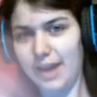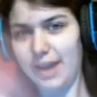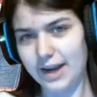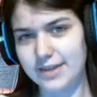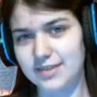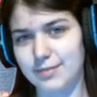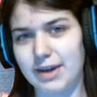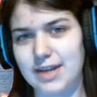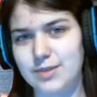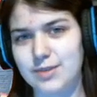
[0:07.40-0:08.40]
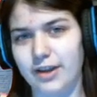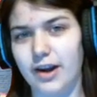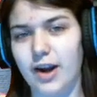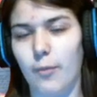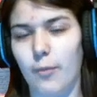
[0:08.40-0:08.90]
guys, my name's
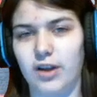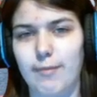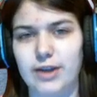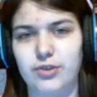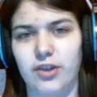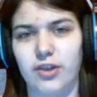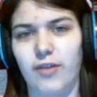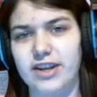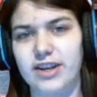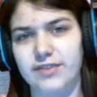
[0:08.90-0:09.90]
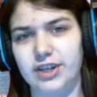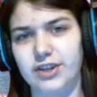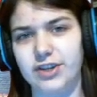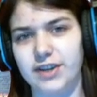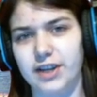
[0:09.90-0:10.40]
Claire and welcome back to another Riders of
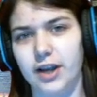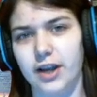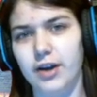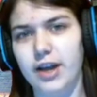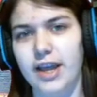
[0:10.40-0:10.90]
Icarus video.